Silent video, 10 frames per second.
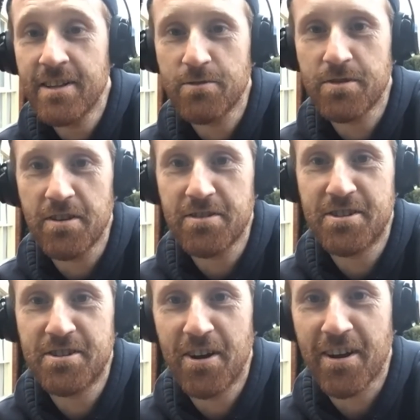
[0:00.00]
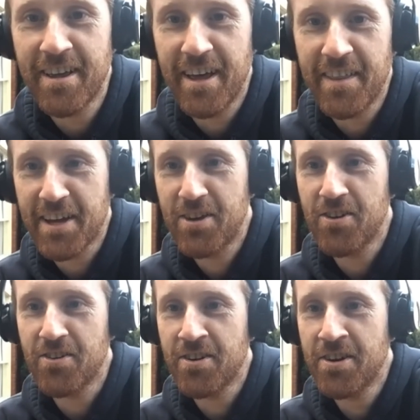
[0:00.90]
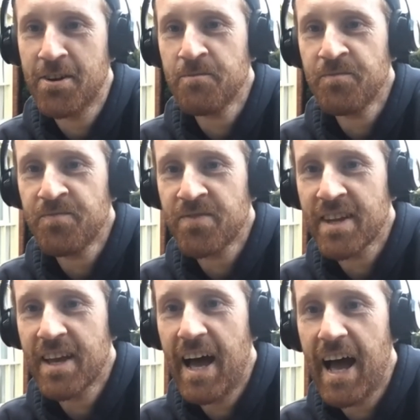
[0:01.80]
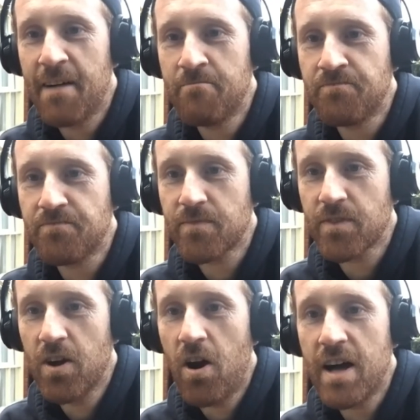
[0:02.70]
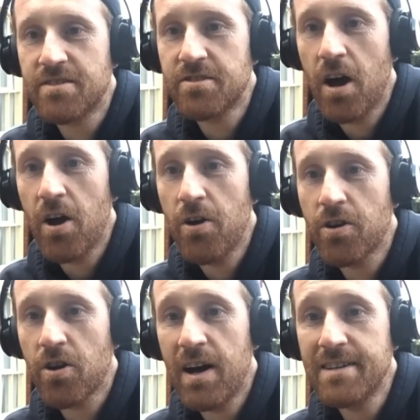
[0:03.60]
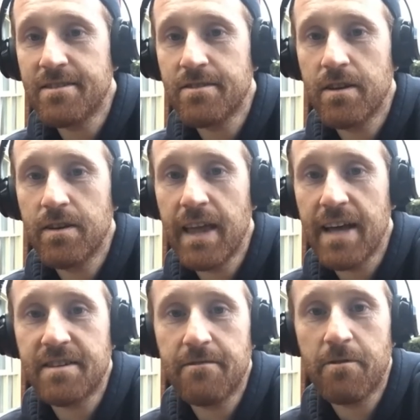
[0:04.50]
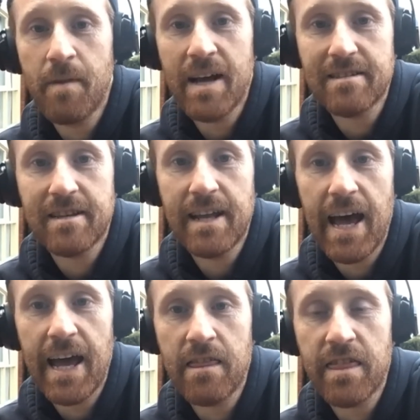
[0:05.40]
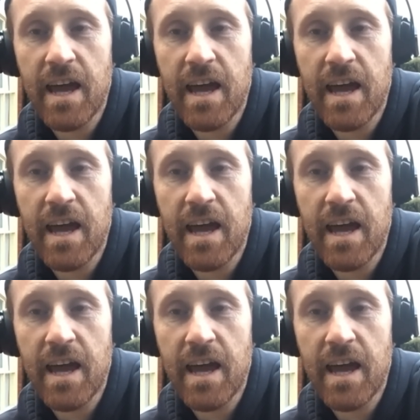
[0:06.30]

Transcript: Little sausage dog. Oh, they're cute. Um, all right, so guys, that's it from us today.